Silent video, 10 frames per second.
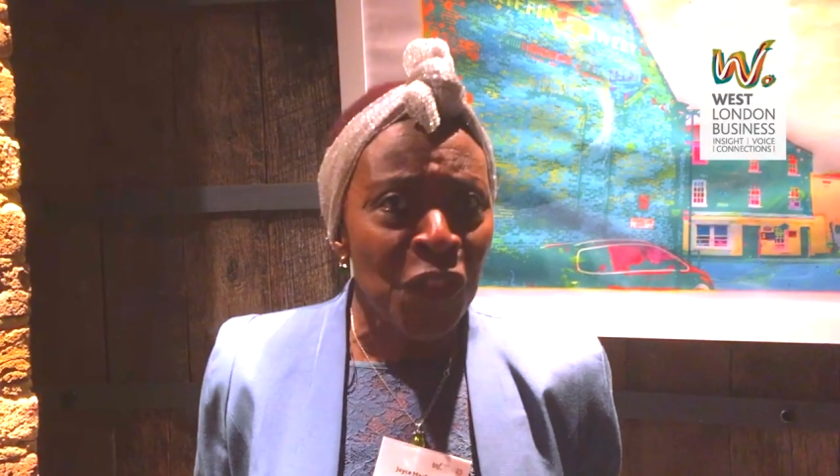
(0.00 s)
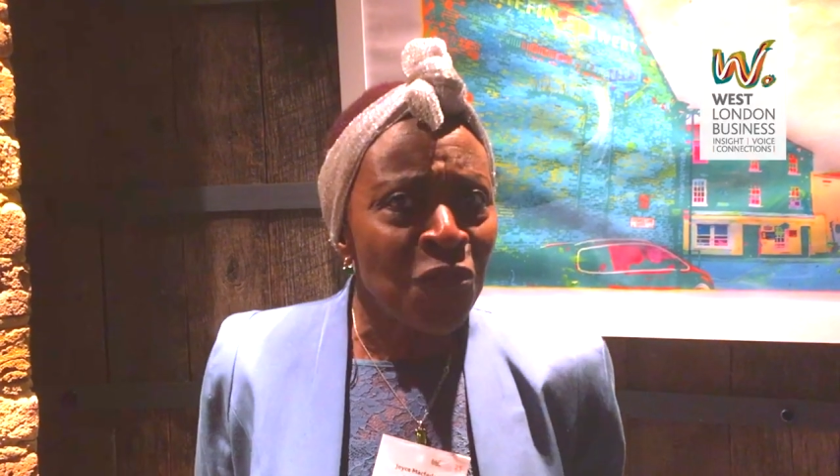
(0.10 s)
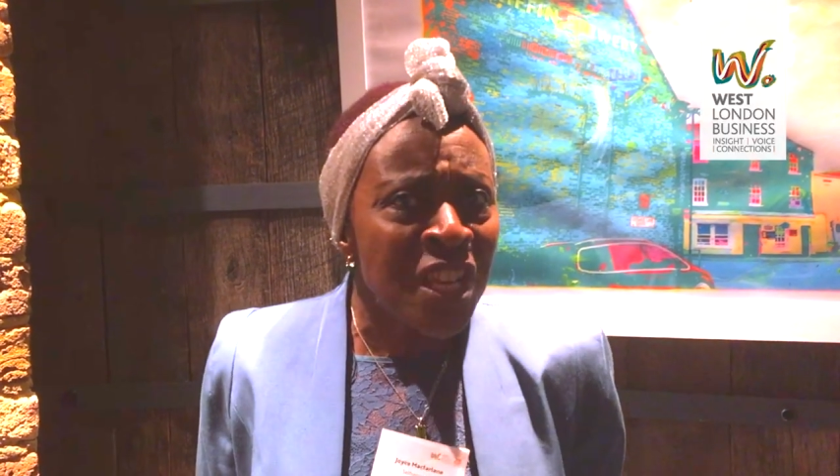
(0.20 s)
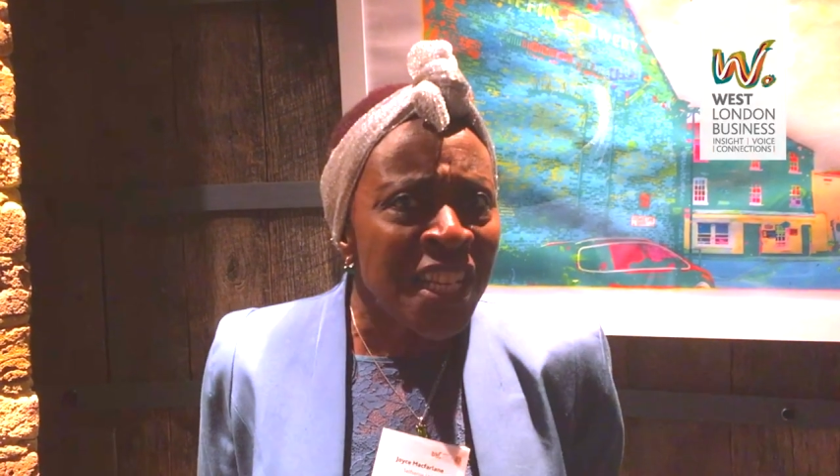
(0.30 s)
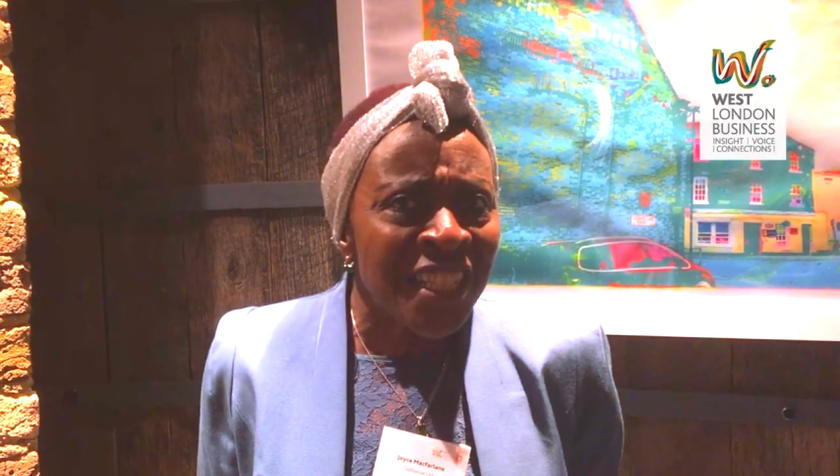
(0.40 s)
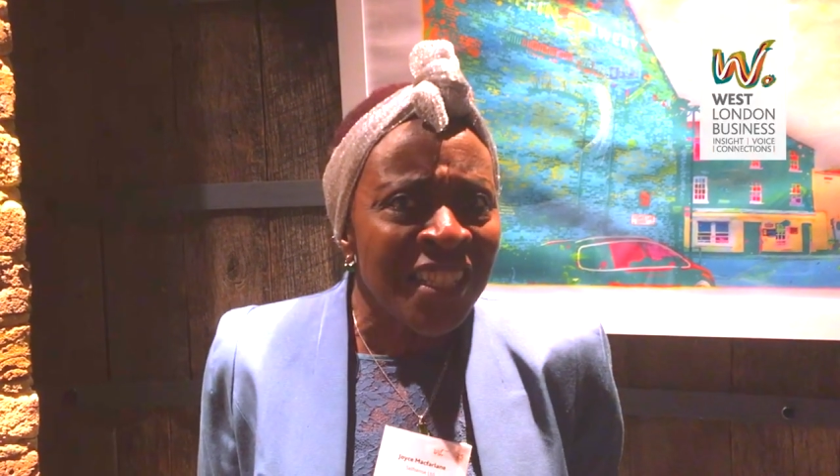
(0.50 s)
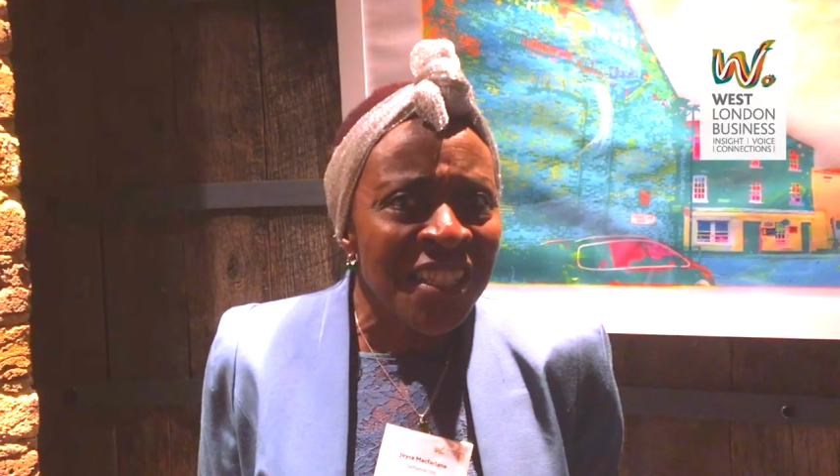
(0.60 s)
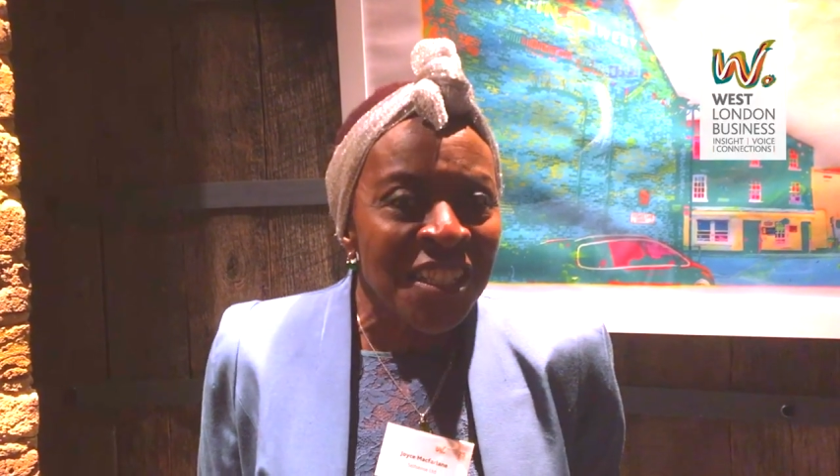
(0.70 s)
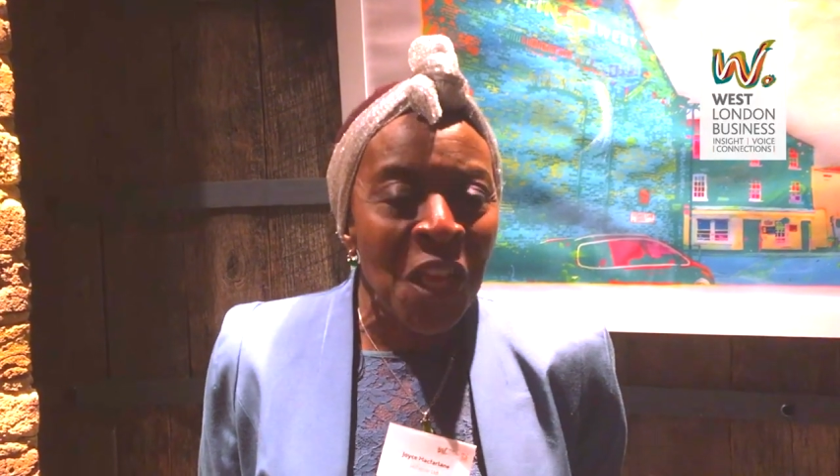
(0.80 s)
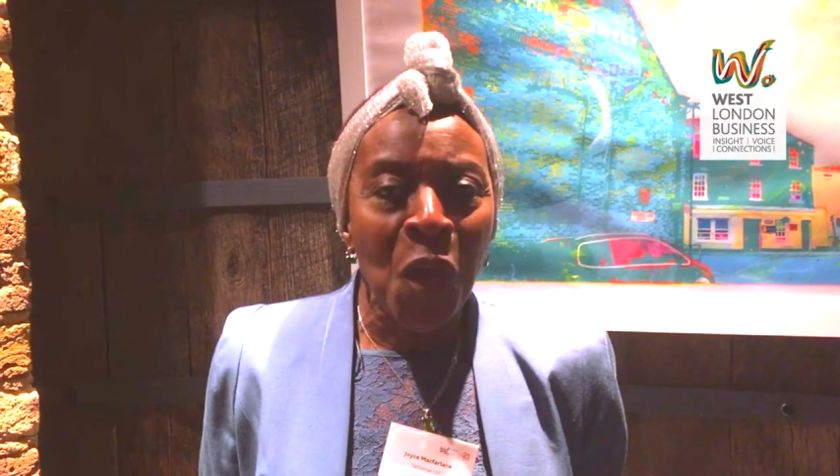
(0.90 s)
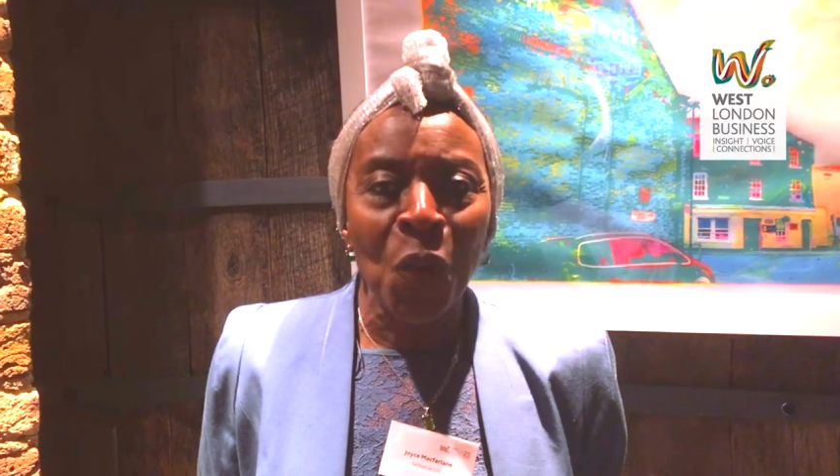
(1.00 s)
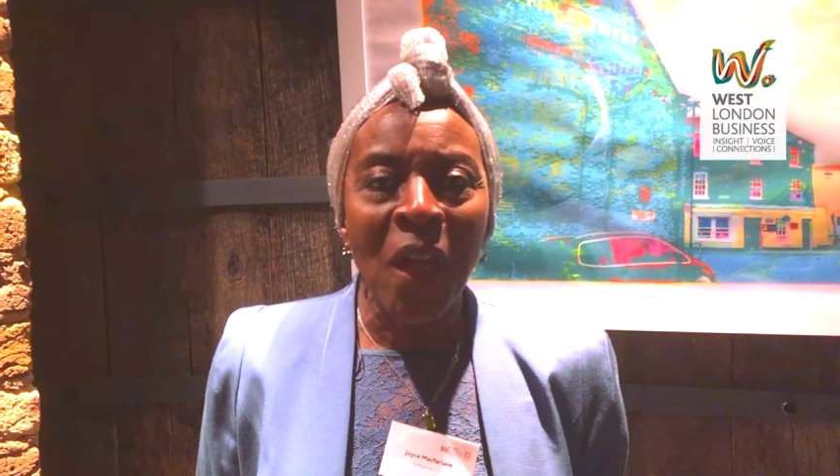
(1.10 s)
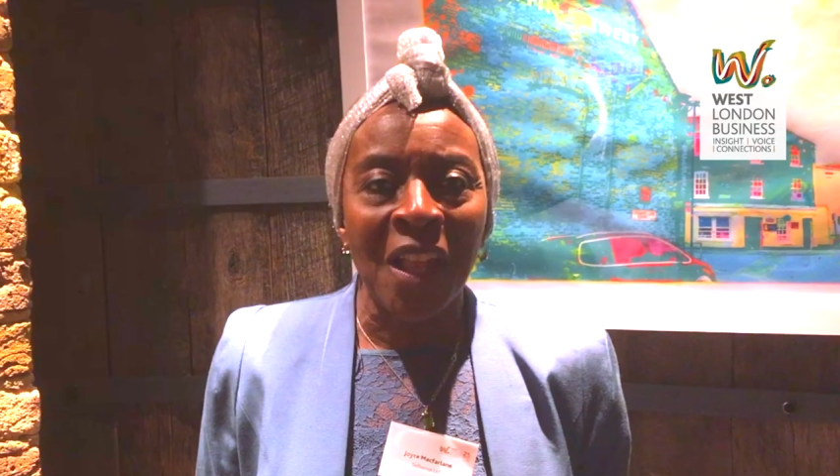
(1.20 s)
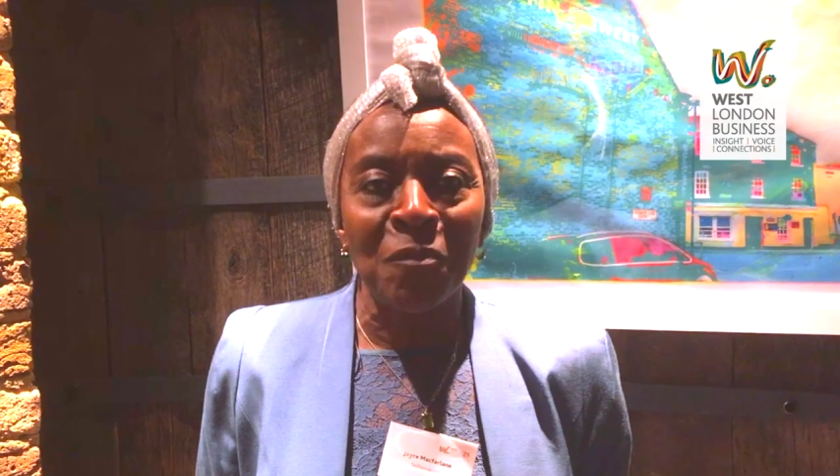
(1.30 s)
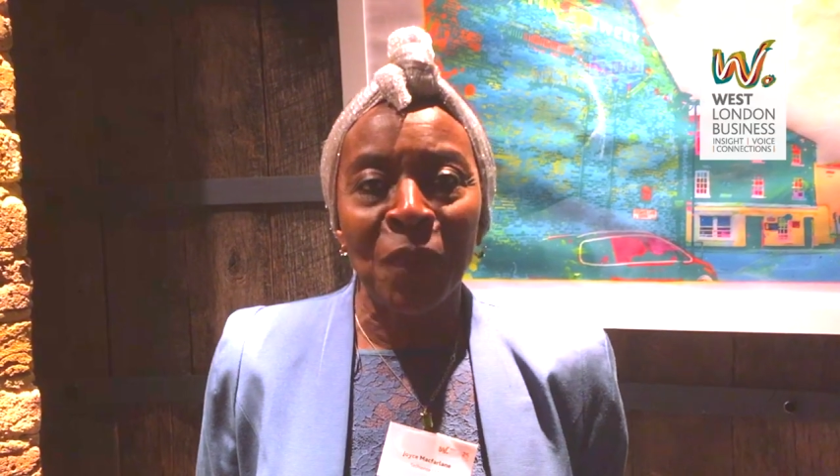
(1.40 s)
The reasons?
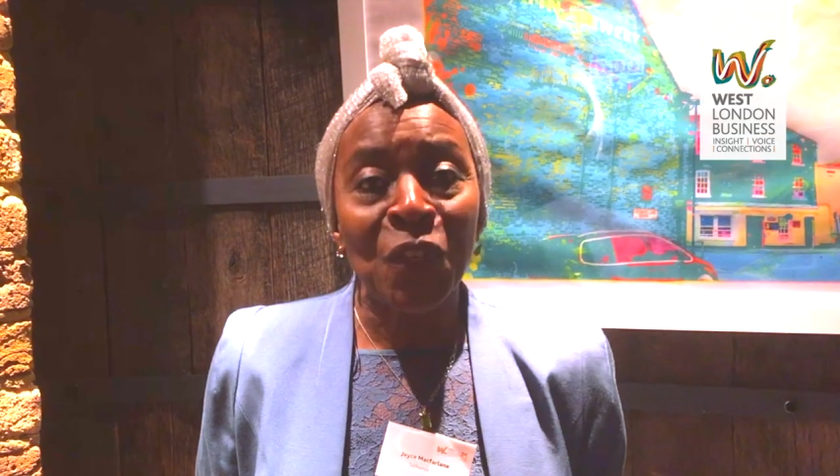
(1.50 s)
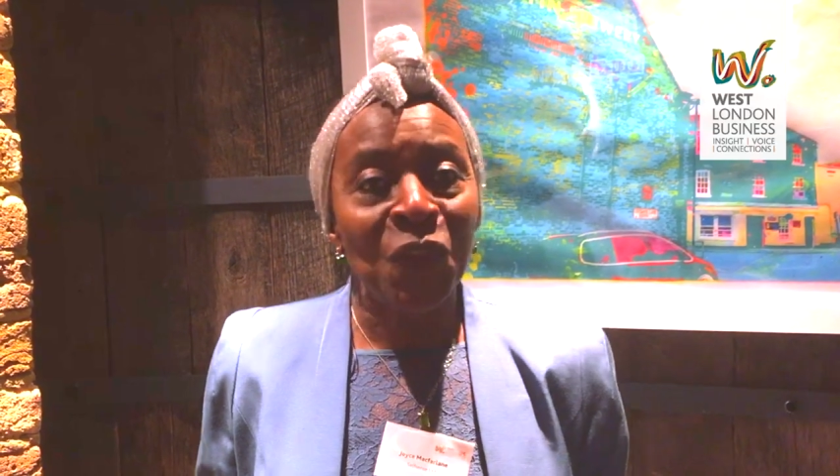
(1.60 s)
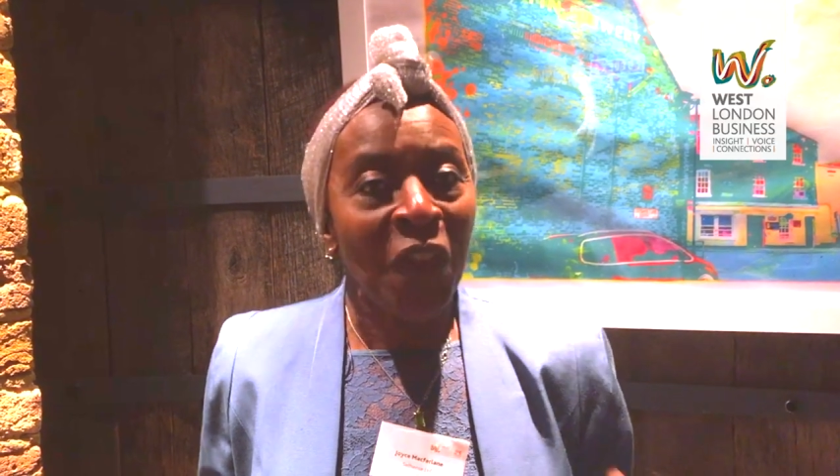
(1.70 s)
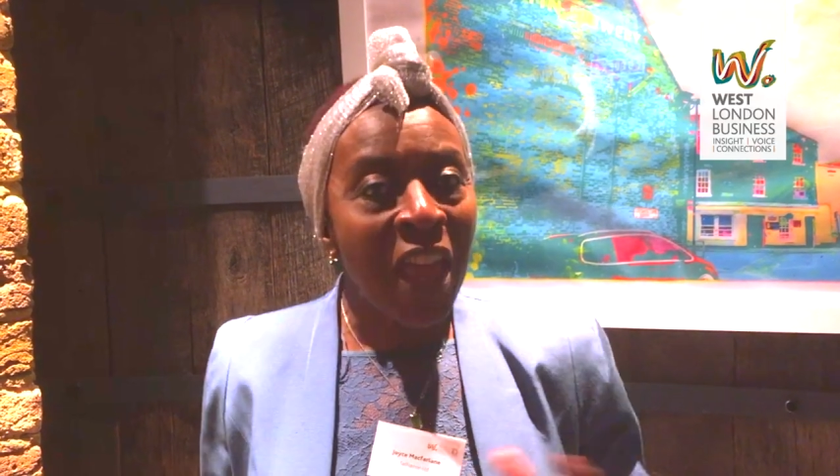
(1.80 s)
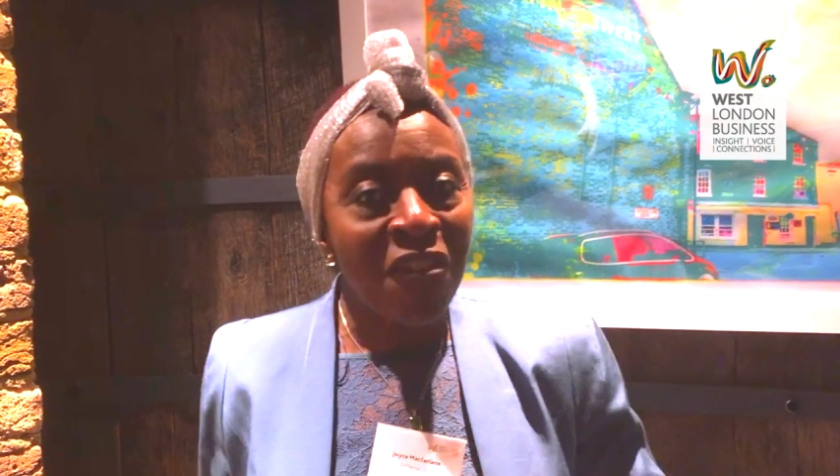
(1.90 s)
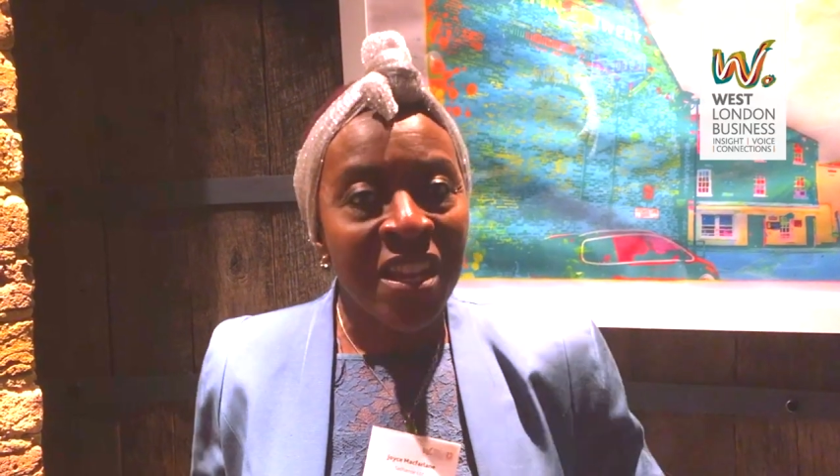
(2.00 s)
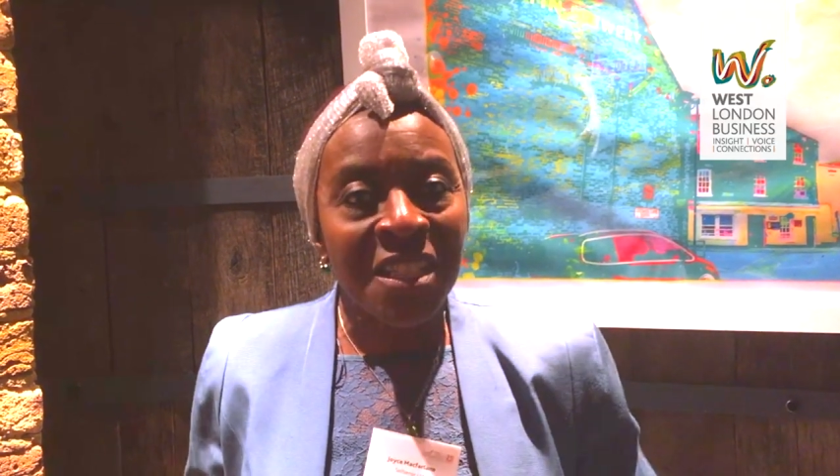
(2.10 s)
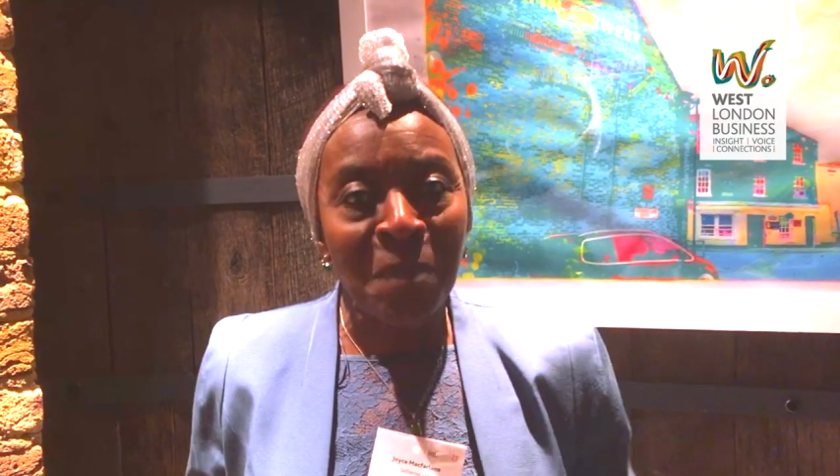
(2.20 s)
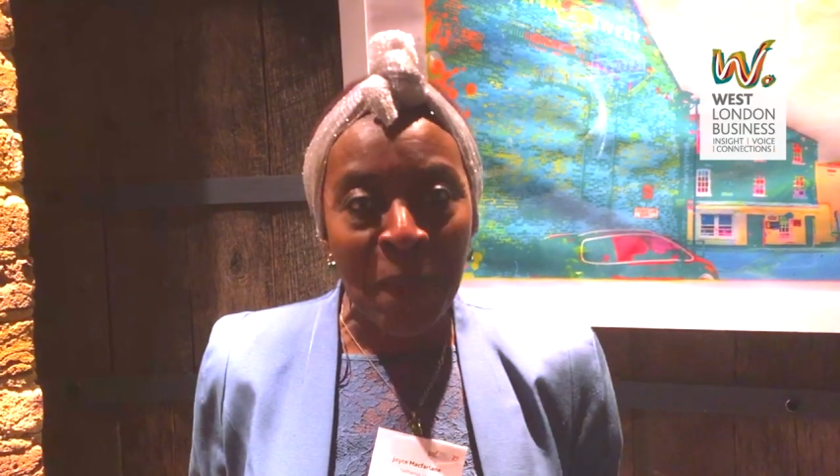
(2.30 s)
Well, because various